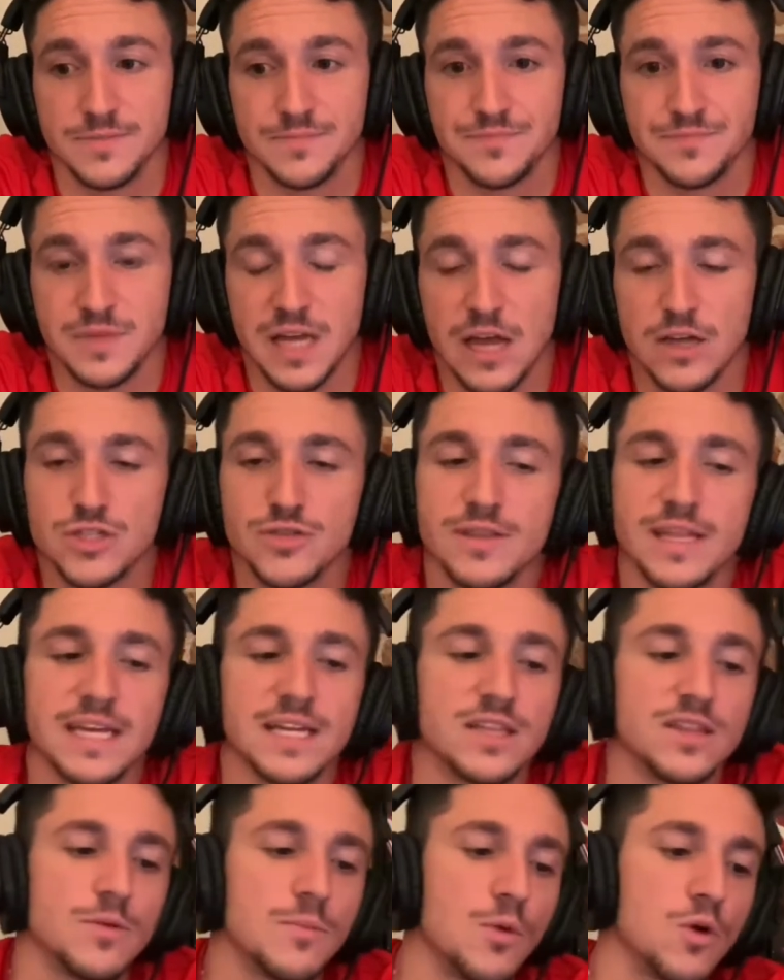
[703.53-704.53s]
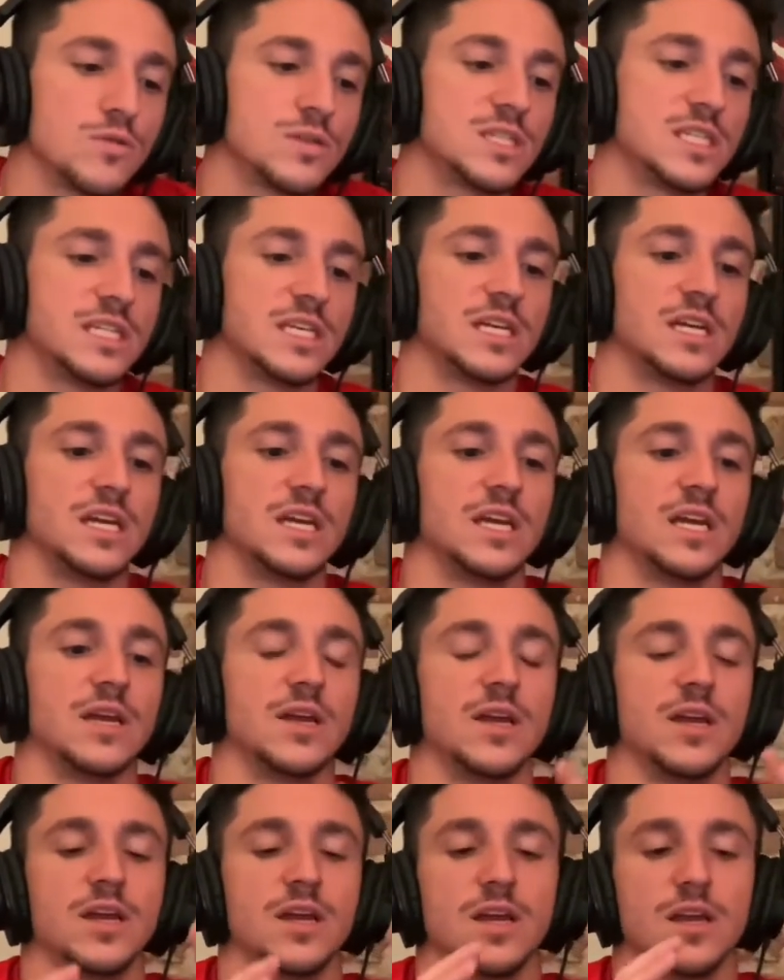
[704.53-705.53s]
I also think the most
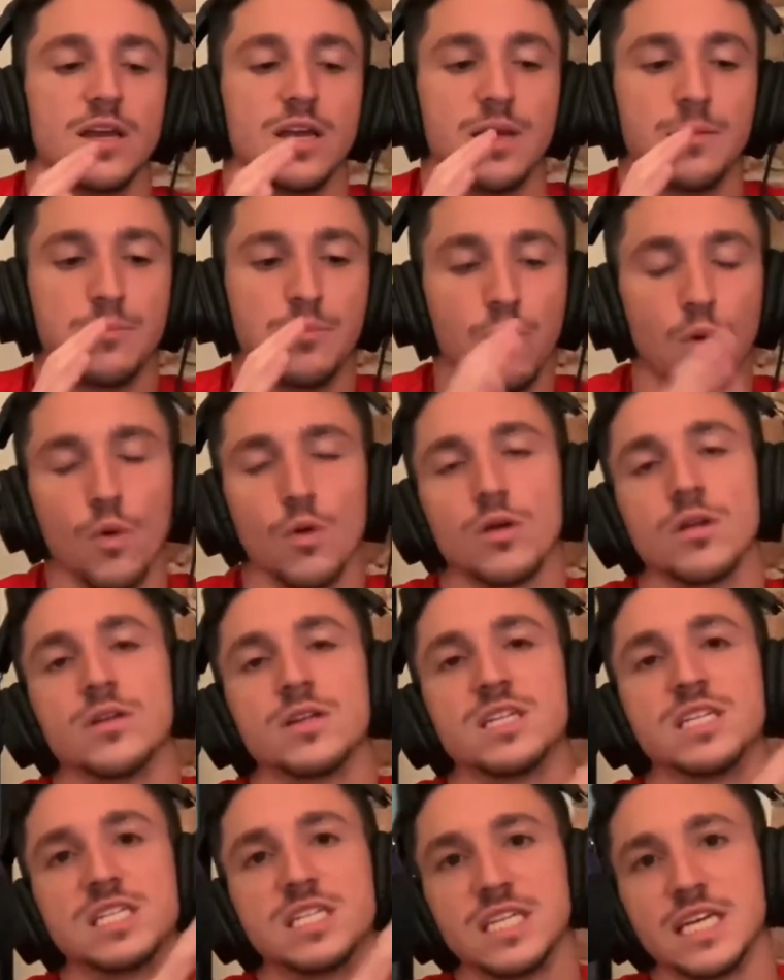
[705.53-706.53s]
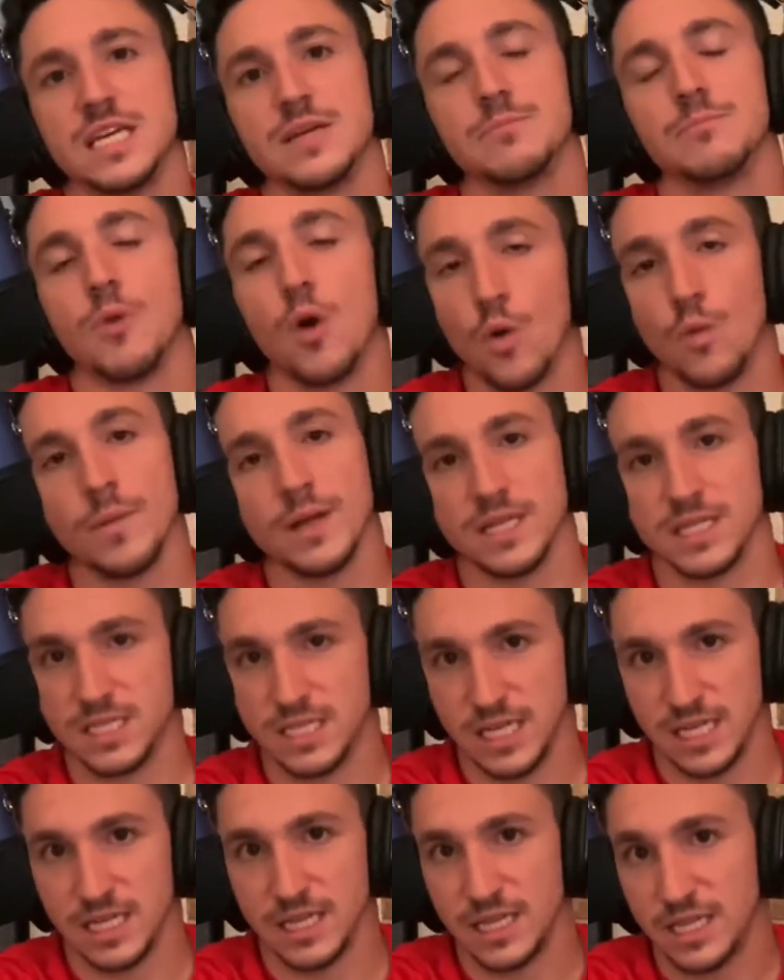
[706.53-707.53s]
important moment
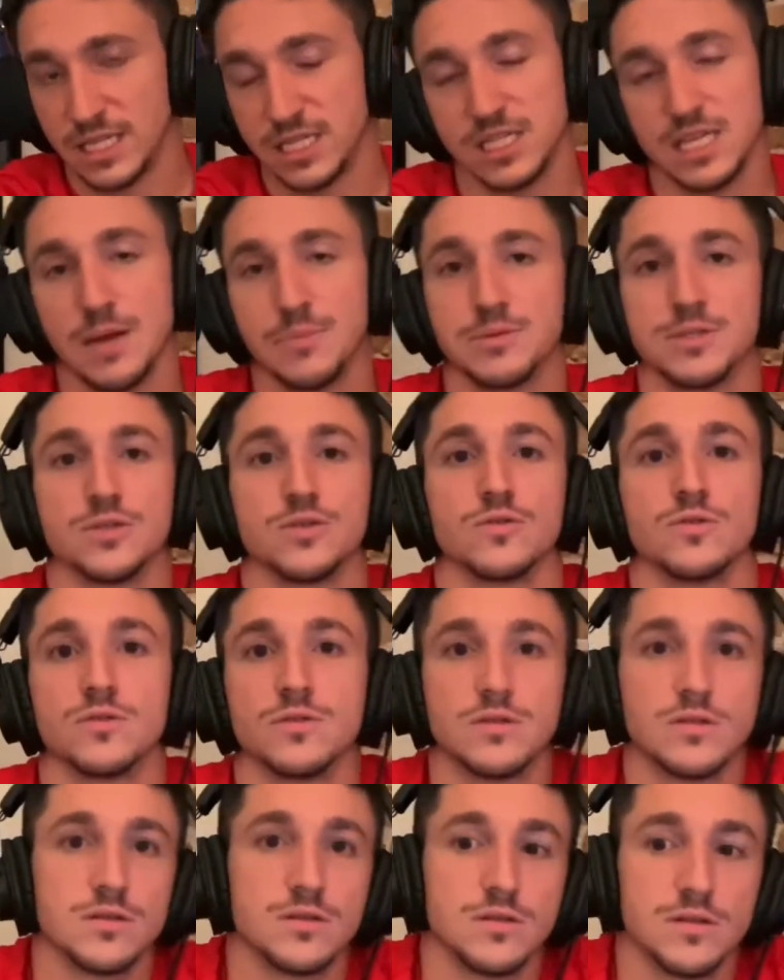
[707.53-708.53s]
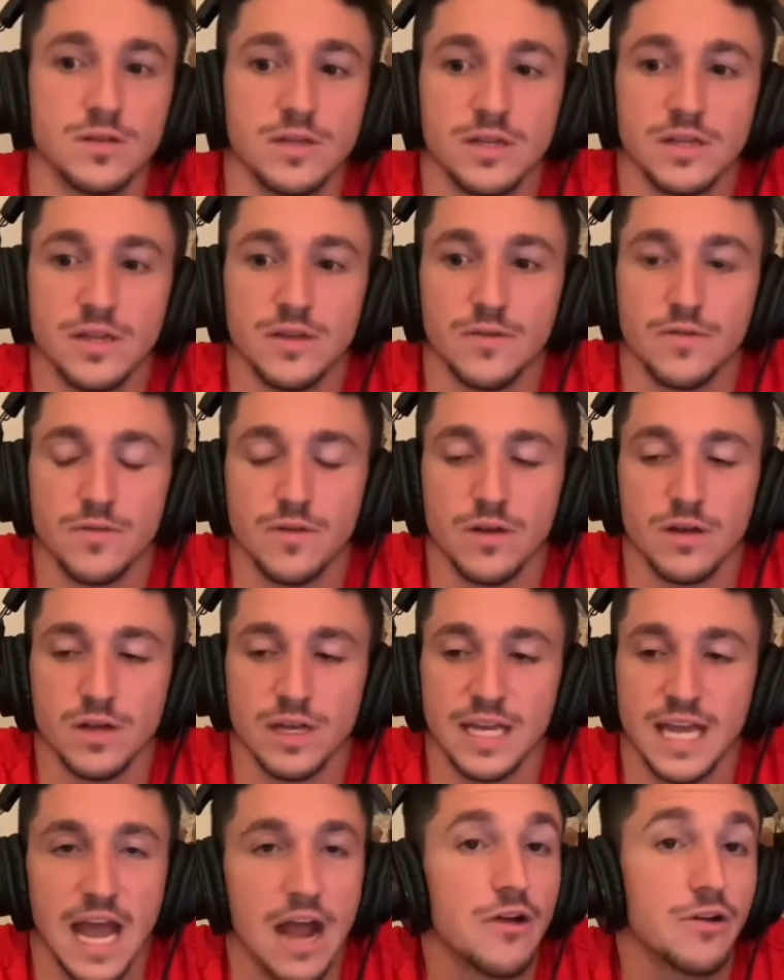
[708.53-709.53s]
in this episode,
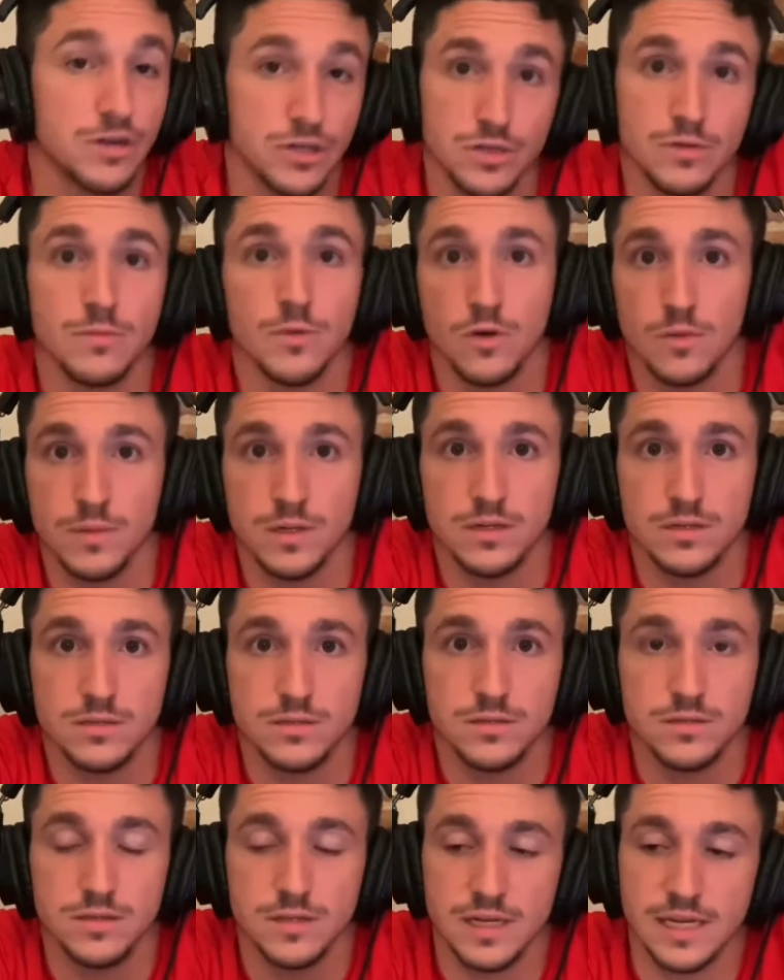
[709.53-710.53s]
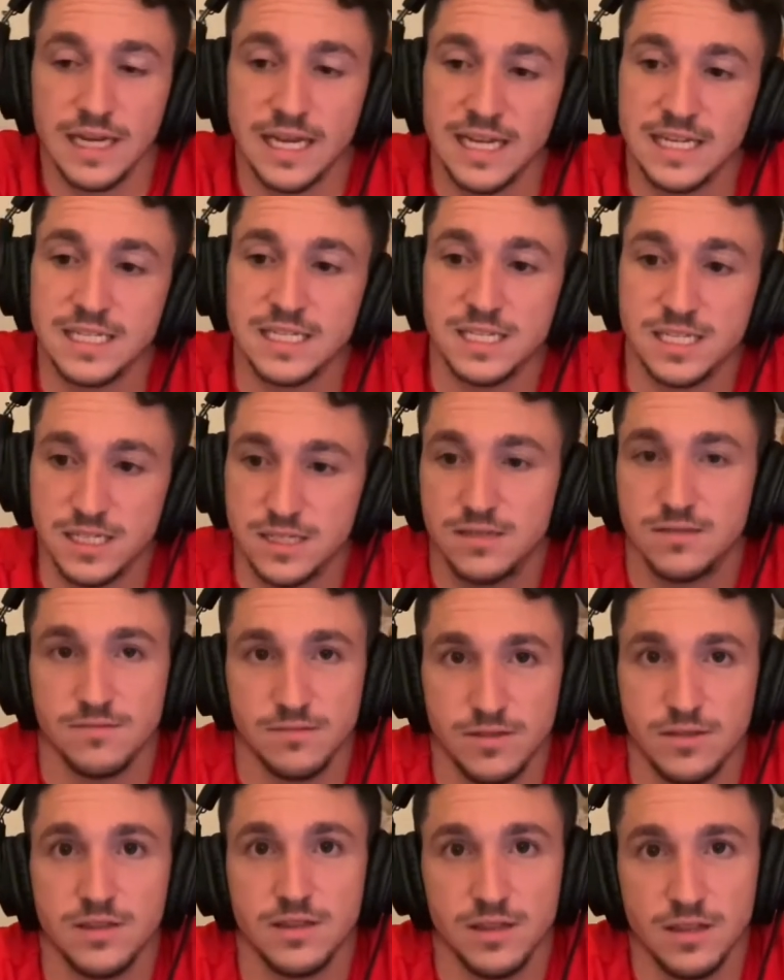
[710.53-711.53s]
character moment, is
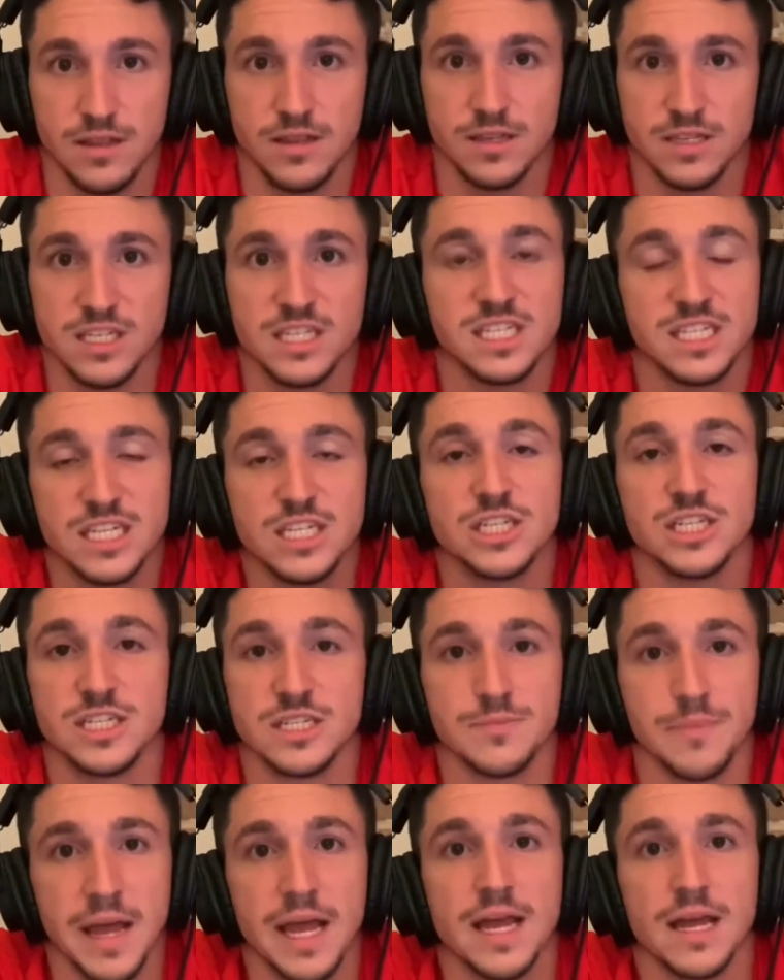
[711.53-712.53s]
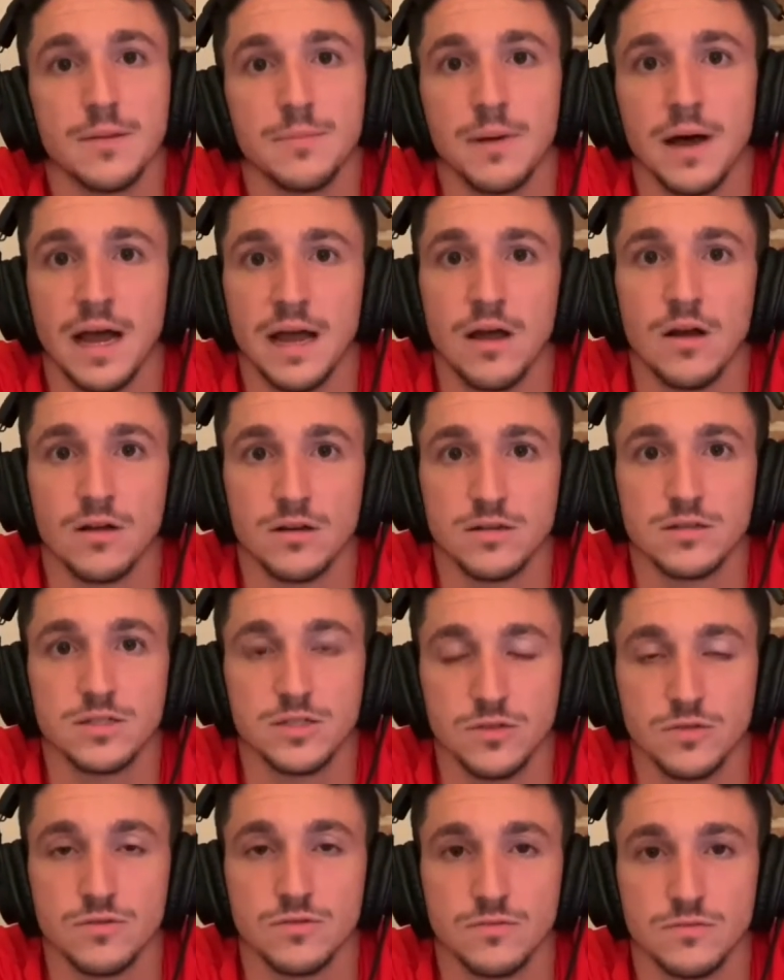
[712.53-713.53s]
the decisions made by our
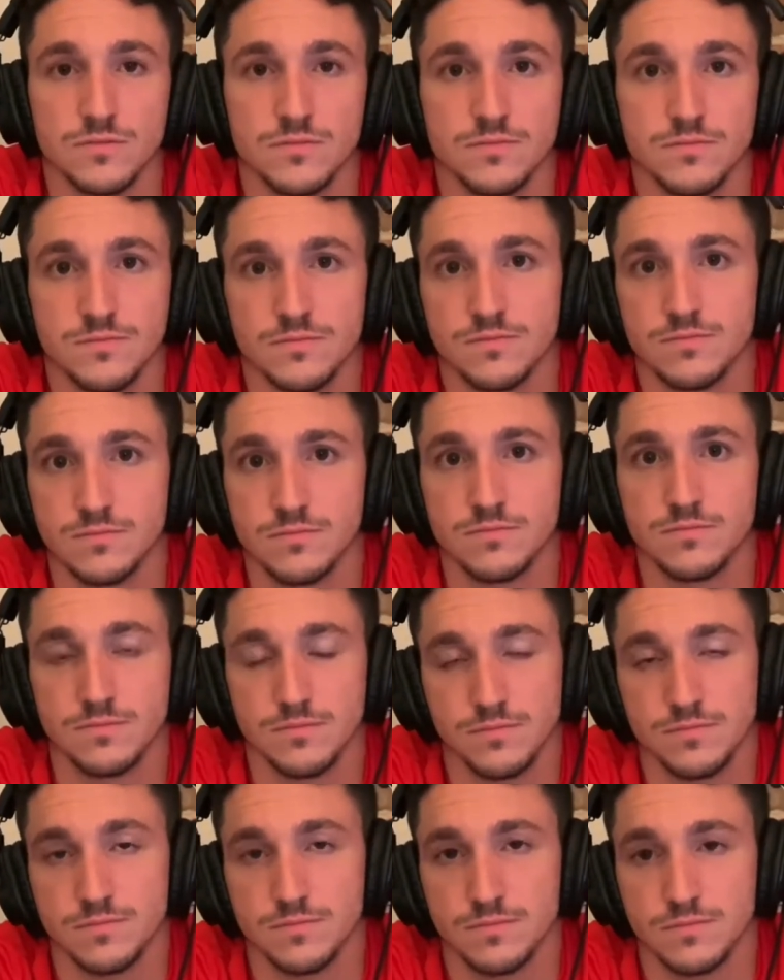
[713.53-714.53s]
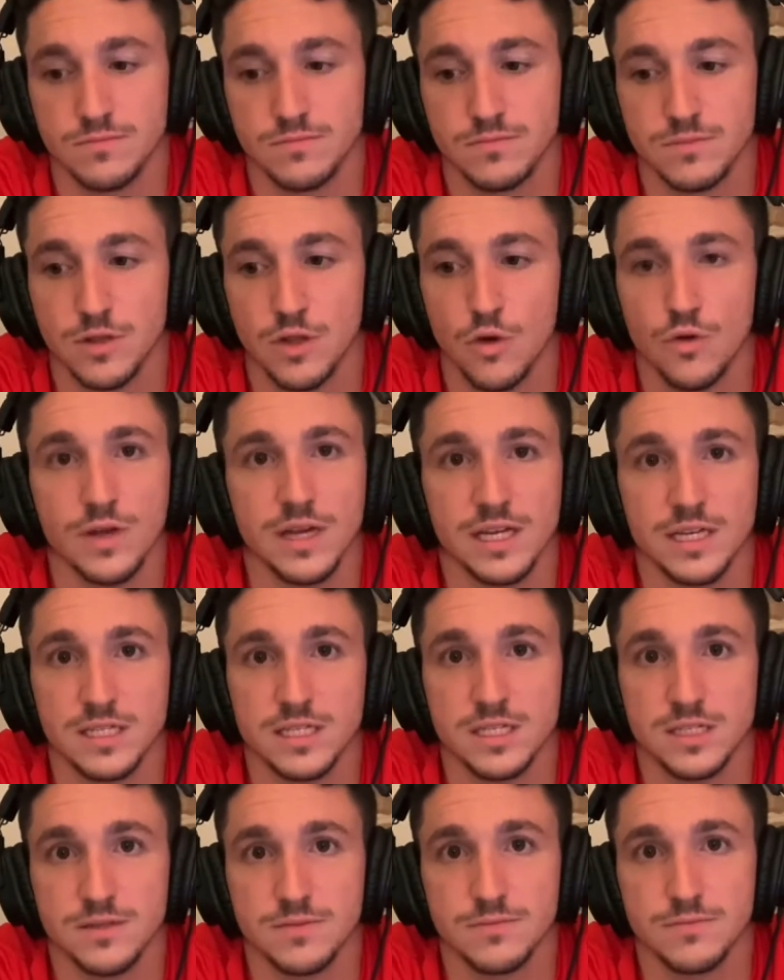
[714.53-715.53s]
two
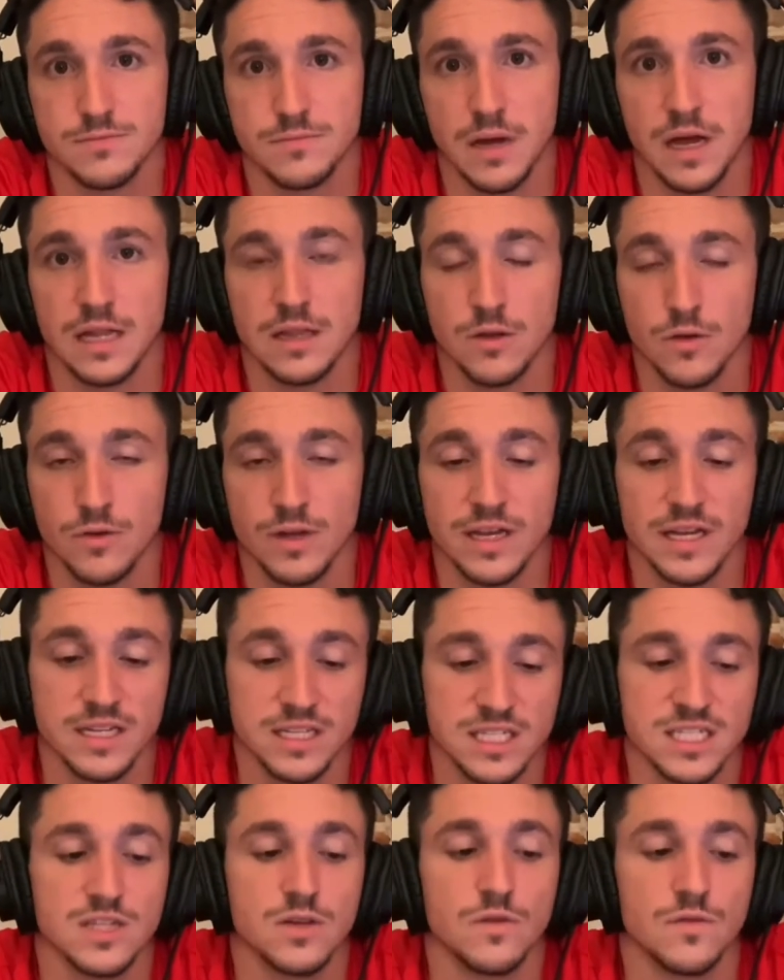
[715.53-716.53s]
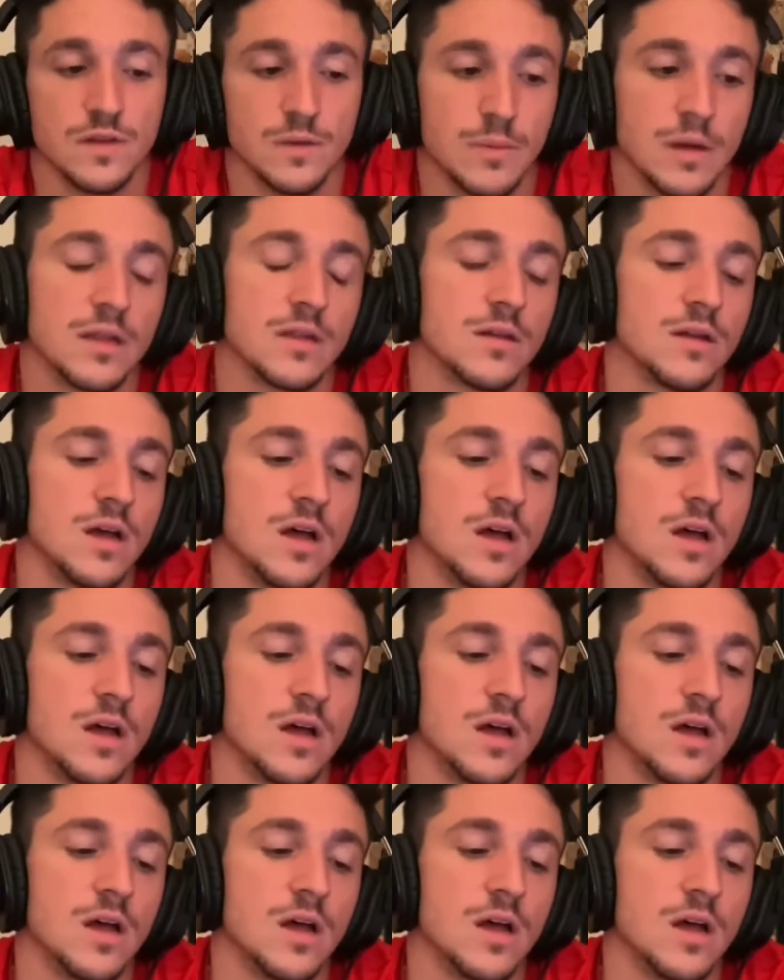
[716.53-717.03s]
Lokis, by Loki and Sylvie, by the